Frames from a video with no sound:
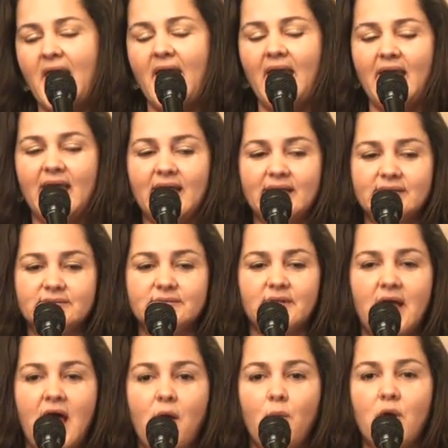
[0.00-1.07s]
And
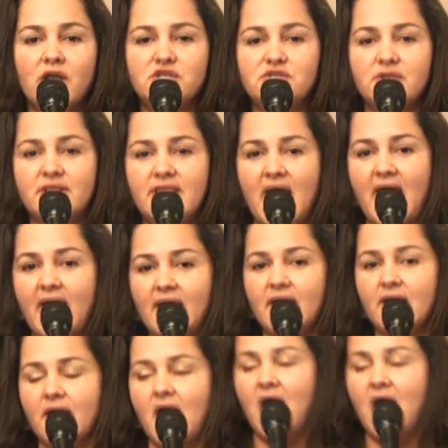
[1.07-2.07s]
I want to thank